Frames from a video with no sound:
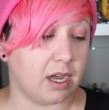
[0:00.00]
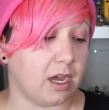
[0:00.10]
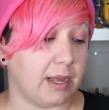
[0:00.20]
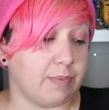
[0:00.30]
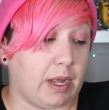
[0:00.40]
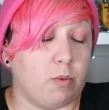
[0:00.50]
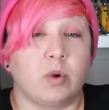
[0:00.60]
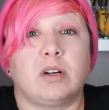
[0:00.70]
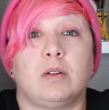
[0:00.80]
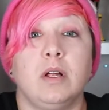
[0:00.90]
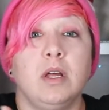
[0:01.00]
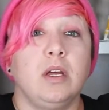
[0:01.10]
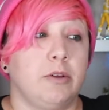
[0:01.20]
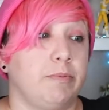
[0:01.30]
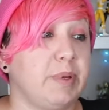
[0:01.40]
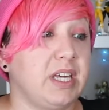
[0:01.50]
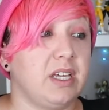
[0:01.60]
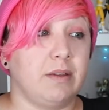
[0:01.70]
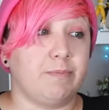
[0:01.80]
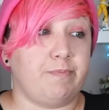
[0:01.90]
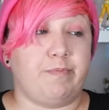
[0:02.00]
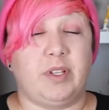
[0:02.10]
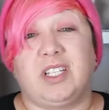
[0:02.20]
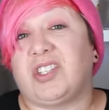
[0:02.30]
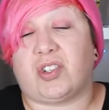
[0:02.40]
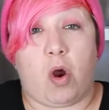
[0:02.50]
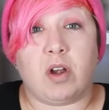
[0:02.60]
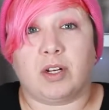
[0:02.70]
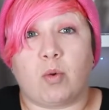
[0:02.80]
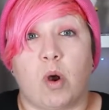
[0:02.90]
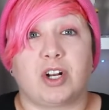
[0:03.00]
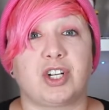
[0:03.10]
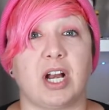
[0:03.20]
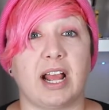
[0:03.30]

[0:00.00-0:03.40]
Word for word: I will be at least starting to watch it.